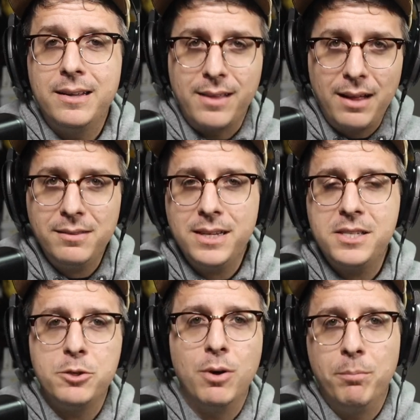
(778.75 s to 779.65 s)
That
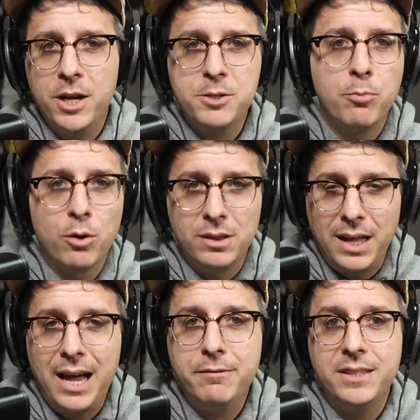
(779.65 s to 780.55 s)
leads to a much more
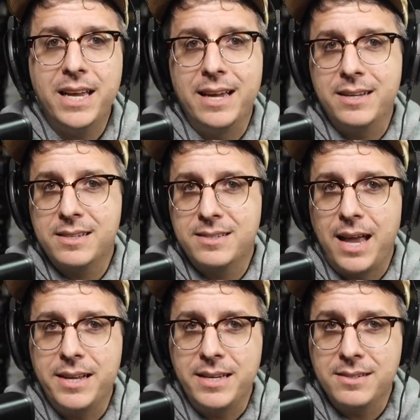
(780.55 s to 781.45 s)
lively and
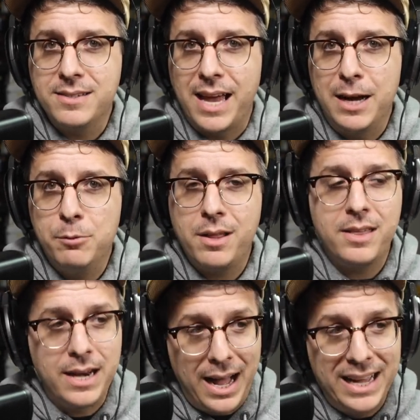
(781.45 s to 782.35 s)
exciting sound
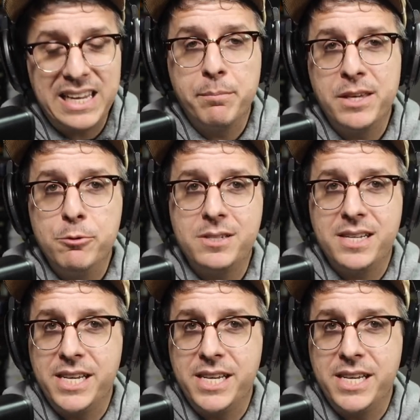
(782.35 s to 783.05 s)
than I am used to